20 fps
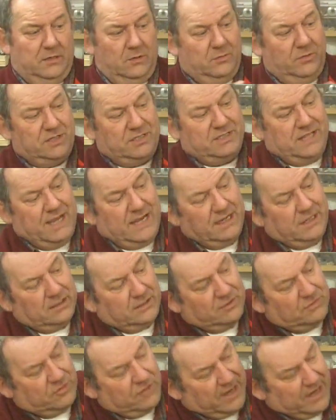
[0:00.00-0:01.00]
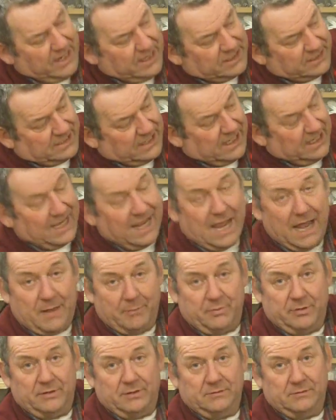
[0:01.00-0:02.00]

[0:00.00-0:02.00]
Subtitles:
which then creates a gap.